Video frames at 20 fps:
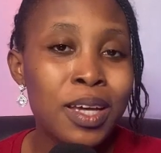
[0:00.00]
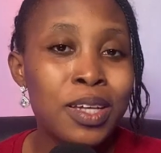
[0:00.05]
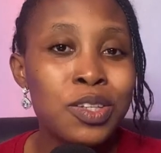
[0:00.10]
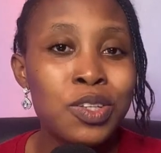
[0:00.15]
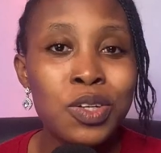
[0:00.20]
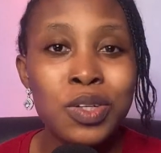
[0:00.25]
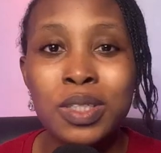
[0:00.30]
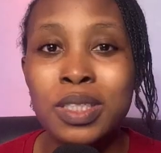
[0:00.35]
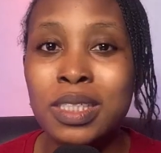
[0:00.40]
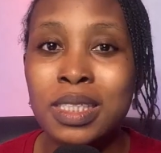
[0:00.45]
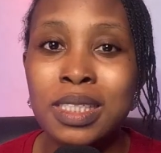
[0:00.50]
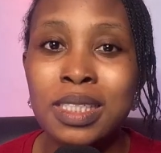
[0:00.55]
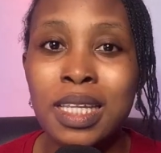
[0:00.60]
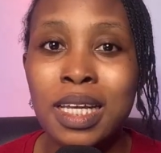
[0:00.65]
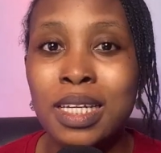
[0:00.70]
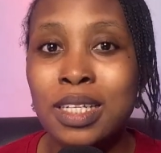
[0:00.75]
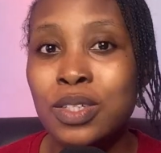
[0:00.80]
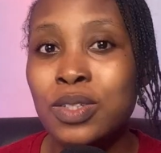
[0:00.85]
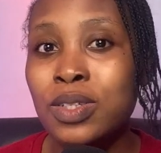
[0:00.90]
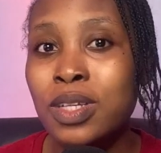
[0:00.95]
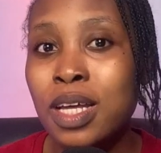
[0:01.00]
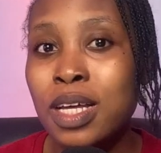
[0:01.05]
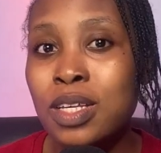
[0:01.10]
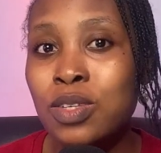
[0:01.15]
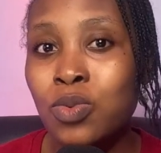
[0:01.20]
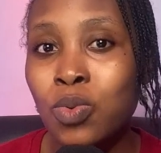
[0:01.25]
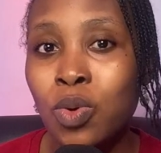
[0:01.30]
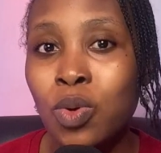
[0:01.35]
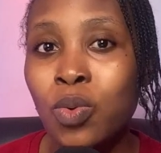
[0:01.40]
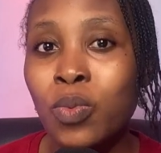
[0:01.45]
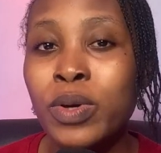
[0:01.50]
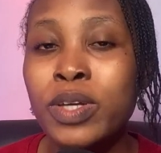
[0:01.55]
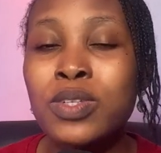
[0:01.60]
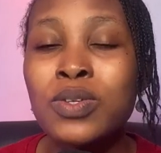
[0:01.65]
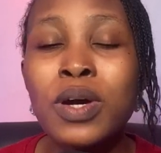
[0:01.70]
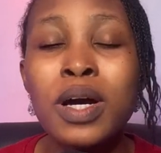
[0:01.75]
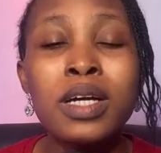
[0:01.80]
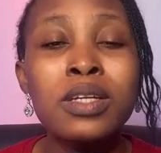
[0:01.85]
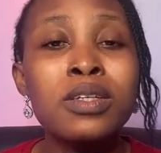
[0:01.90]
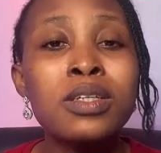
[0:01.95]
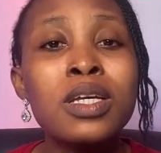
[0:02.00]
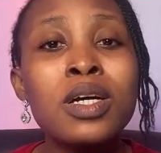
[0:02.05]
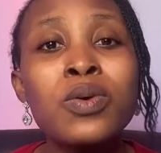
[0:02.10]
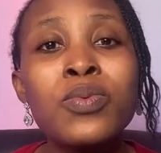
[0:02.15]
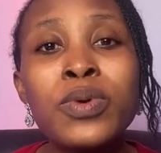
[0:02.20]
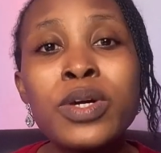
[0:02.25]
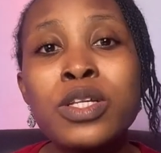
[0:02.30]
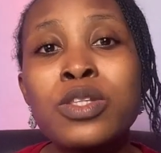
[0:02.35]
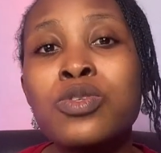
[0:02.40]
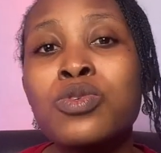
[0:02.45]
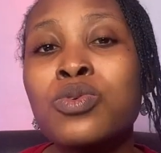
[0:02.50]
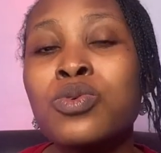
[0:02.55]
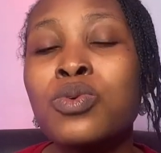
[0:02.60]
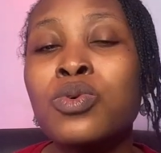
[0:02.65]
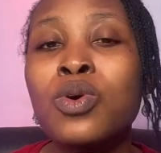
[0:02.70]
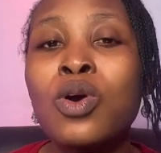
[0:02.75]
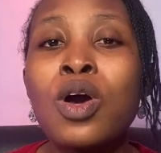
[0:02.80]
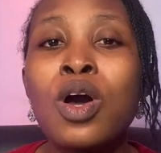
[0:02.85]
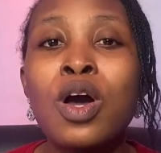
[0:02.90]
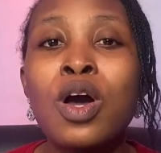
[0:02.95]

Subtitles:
Do you understand? So that's one way. So another way to